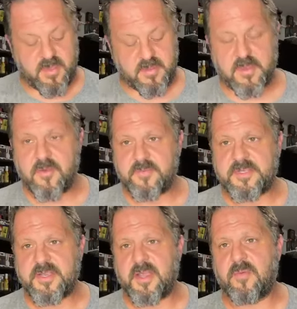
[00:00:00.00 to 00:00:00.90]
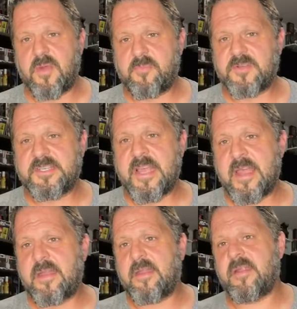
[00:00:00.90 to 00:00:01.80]
QMC
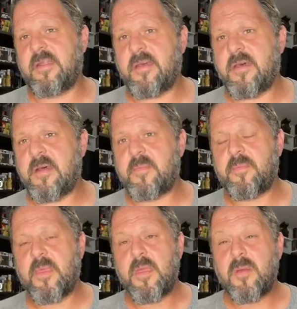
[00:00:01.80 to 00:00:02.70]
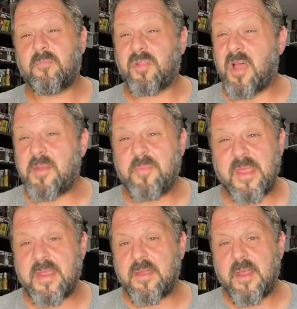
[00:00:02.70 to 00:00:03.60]
Represent,
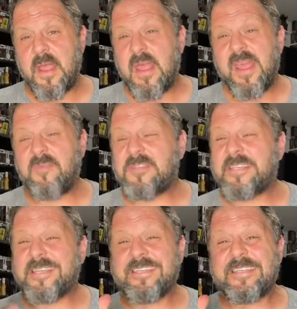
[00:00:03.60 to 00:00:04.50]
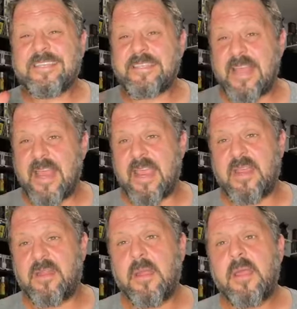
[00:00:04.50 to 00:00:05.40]
Bloodbeat. It was
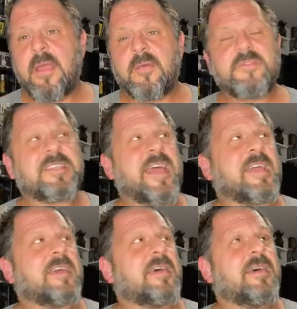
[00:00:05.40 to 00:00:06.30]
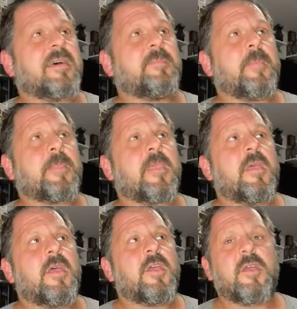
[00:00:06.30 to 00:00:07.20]
insane. It was like,
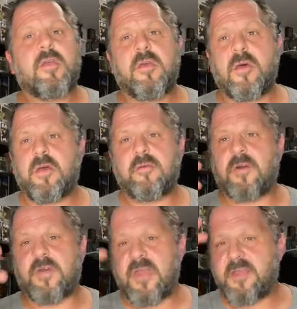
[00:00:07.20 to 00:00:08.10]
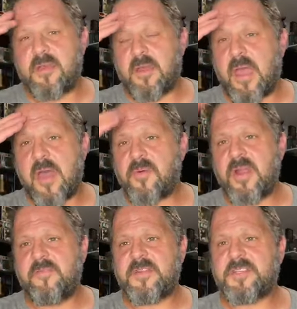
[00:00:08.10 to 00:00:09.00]
okay, how do I
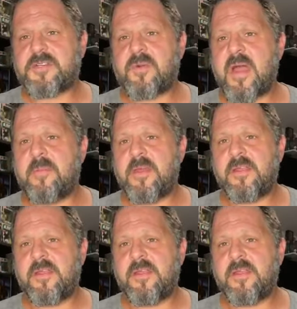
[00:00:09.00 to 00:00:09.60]
even describe it?